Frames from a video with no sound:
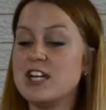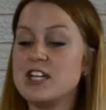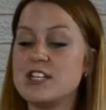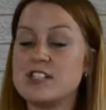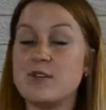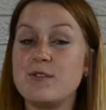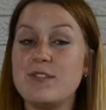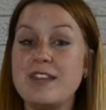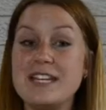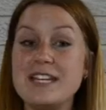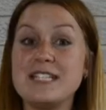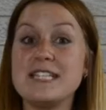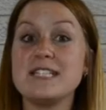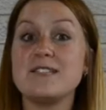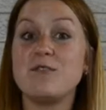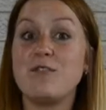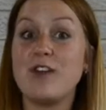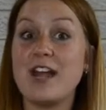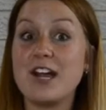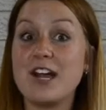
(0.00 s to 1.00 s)
So this is
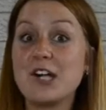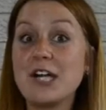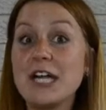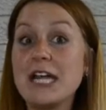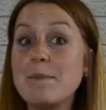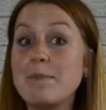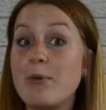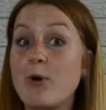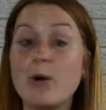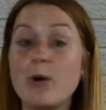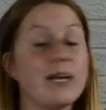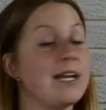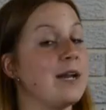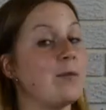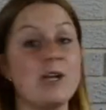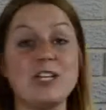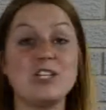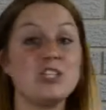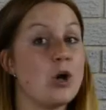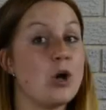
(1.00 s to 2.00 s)
very important and
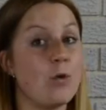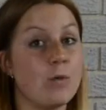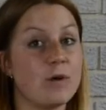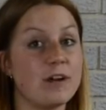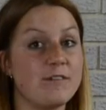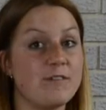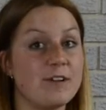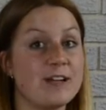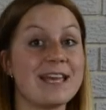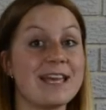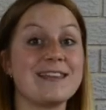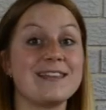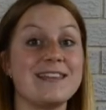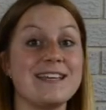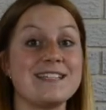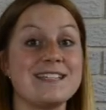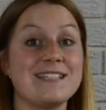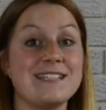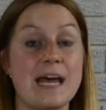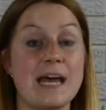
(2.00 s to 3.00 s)
we don't want to forget
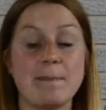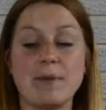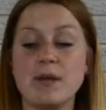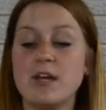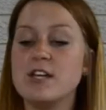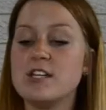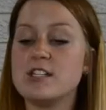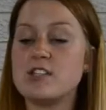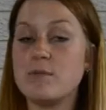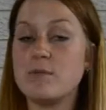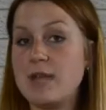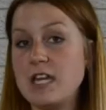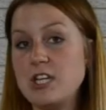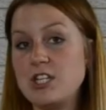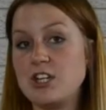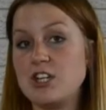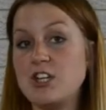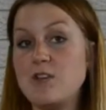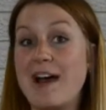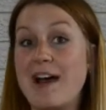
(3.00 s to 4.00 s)
this step. So make
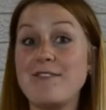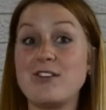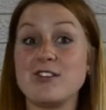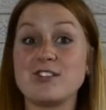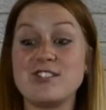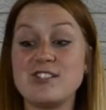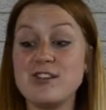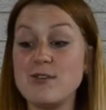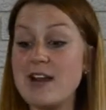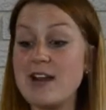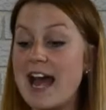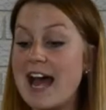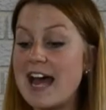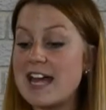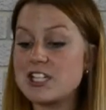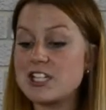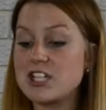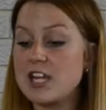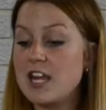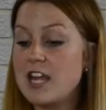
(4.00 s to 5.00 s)
sure you have your soda ash,